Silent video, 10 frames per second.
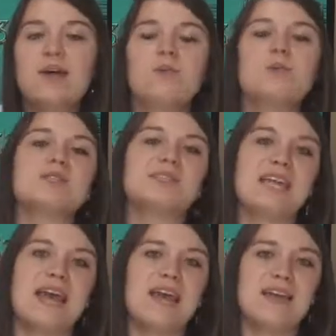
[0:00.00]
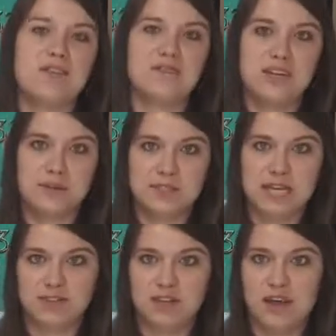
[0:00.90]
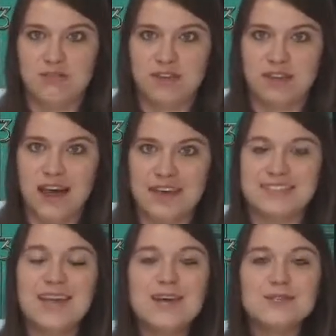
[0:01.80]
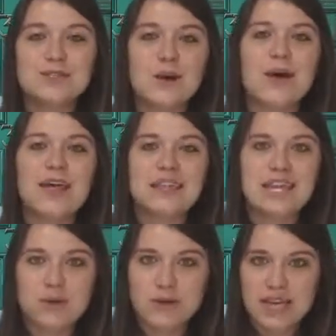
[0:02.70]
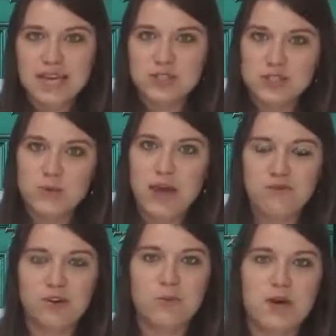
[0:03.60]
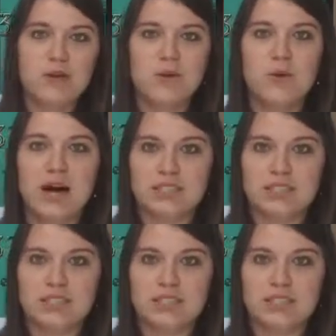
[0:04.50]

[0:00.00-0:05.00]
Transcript: will stay in the video section of the class. So thank you again to everyone who has